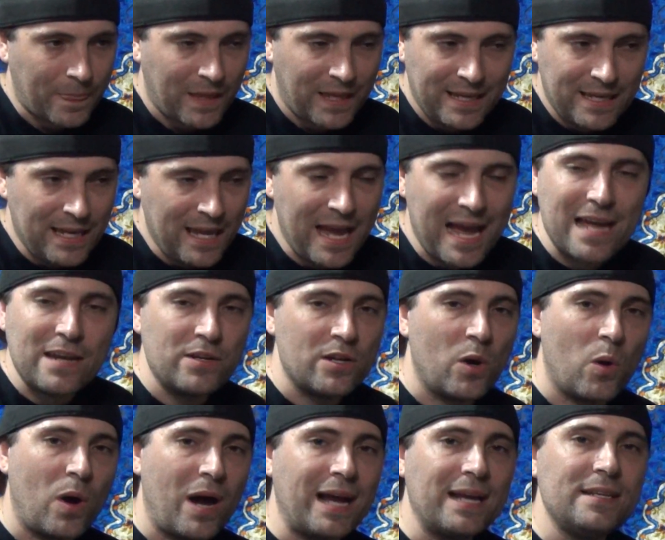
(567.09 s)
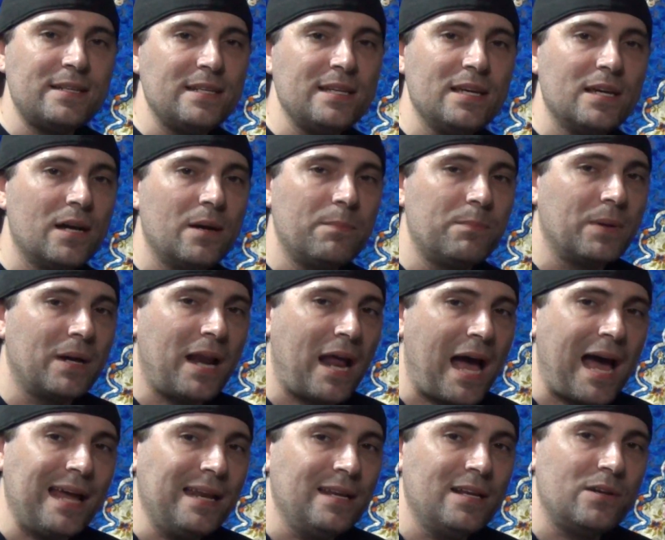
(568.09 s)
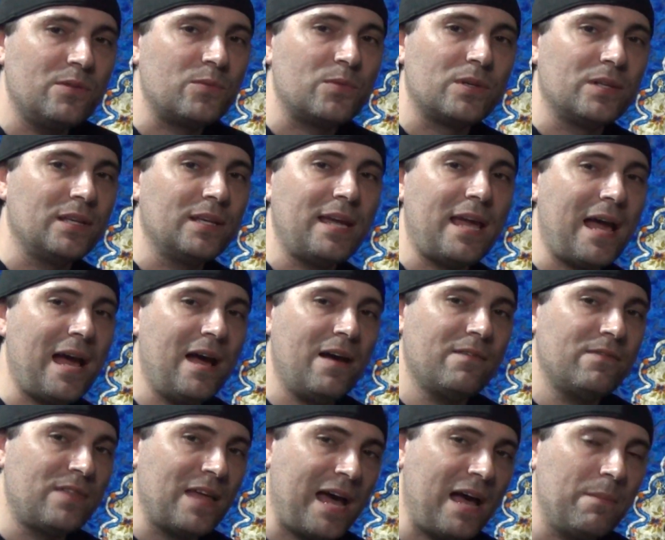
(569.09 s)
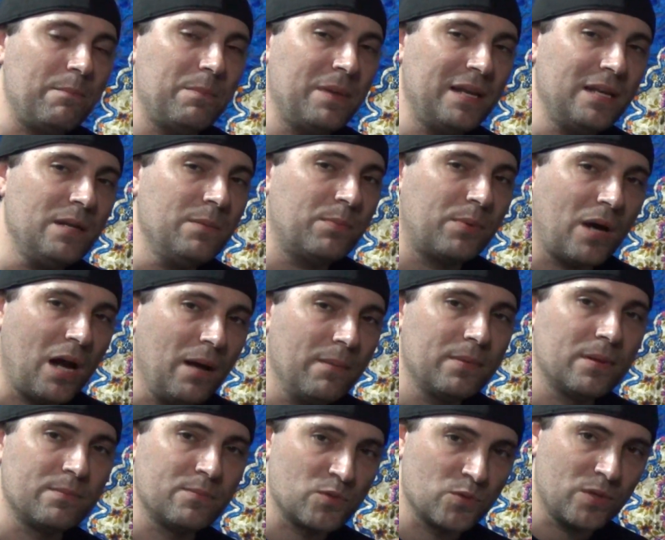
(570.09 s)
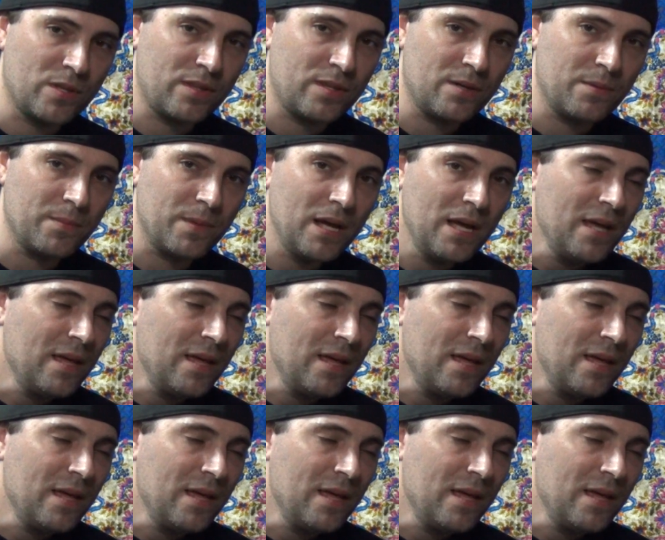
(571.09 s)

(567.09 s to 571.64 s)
He had no idea, but I didn't really have that many problems with him.